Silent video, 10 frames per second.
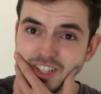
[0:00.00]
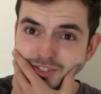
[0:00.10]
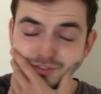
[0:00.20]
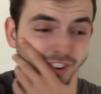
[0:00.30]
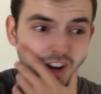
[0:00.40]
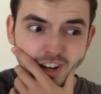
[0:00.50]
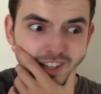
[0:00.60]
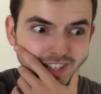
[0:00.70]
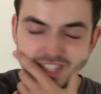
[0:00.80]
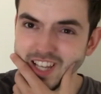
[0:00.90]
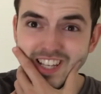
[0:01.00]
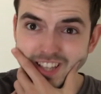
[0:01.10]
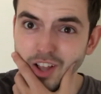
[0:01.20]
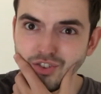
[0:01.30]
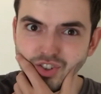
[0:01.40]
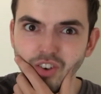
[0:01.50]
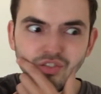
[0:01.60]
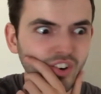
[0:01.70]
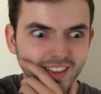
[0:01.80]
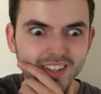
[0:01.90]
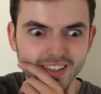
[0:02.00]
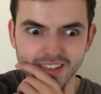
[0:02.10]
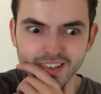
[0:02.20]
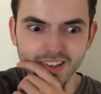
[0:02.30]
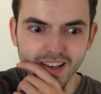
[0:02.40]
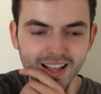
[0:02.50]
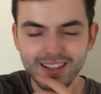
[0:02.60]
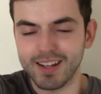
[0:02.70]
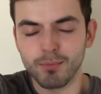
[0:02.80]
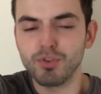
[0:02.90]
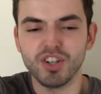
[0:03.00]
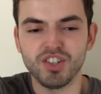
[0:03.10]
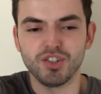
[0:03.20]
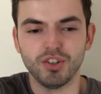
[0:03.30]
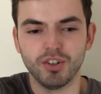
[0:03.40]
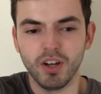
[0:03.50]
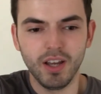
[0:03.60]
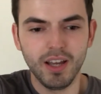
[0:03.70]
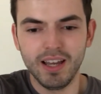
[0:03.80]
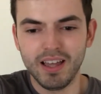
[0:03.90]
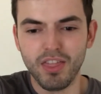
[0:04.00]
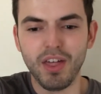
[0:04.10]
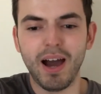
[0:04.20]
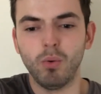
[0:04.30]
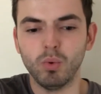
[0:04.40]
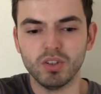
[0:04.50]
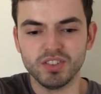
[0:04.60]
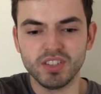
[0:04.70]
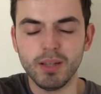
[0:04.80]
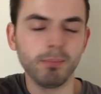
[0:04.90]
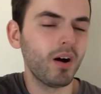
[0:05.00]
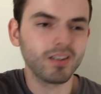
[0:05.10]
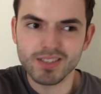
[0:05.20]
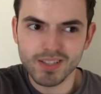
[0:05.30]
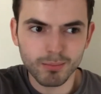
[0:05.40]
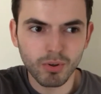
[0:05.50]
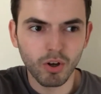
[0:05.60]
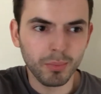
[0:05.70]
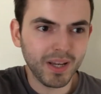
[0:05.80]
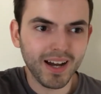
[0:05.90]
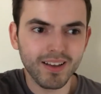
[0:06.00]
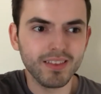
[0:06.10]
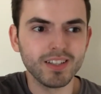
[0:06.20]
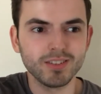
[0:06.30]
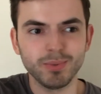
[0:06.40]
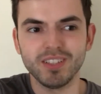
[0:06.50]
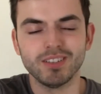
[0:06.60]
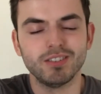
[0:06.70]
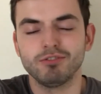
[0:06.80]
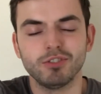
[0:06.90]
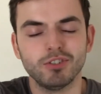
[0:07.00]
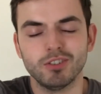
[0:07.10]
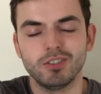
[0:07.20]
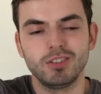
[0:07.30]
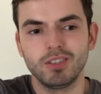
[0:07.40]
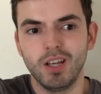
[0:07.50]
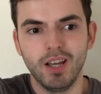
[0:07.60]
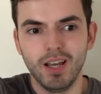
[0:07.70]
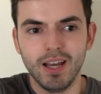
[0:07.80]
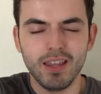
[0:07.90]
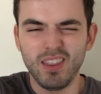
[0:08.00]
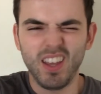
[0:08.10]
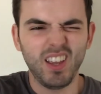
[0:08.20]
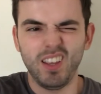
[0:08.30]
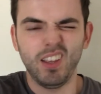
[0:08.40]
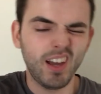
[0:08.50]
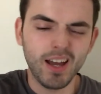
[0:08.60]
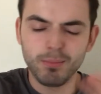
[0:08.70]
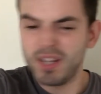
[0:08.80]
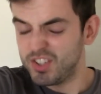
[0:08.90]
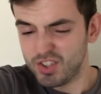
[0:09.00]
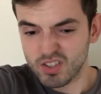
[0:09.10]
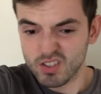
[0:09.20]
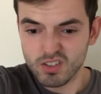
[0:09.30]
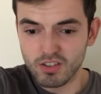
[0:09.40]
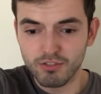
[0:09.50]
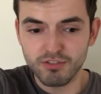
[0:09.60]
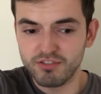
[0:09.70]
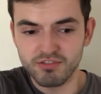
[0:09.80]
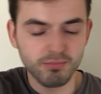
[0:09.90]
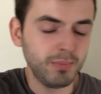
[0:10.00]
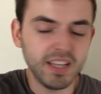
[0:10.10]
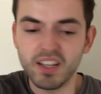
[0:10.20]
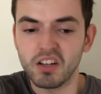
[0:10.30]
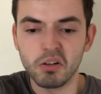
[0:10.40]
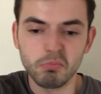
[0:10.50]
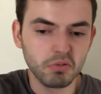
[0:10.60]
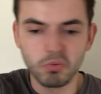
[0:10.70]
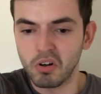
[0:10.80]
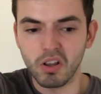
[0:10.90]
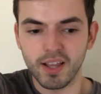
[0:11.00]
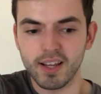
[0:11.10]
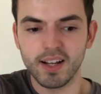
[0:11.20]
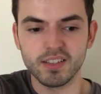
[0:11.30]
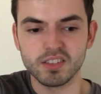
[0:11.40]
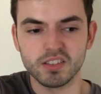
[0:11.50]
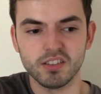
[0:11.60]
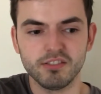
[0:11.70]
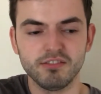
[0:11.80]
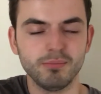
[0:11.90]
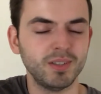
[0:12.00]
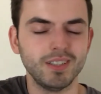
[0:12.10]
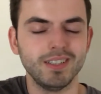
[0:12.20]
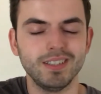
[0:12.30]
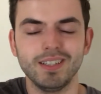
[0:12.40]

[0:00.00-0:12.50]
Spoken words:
fuck, is Elton John real here? Like, and I'm pretty sure that was the marketing ploy behind this, because of course they had pictures and stuff meeting up and all that kind of stuff, but